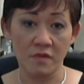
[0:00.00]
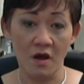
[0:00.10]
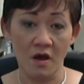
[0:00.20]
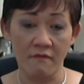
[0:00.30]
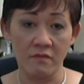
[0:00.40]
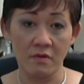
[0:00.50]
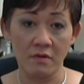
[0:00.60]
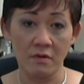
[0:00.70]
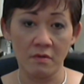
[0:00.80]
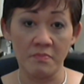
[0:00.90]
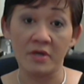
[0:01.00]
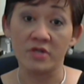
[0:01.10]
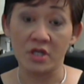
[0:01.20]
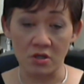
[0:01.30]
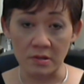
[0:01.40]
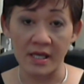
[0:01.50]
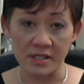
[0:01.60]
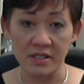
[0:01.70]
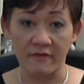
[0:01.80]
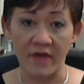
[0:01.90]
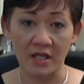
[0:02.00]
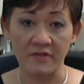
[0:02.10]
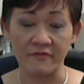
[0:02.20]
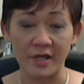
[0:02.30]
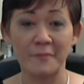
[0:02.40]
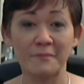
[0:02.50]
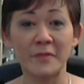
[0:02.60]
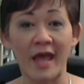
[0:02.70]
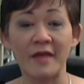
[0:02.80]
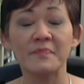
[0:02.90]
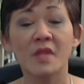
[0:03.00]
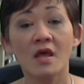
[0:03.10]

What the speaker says: of building your list effectively, okay?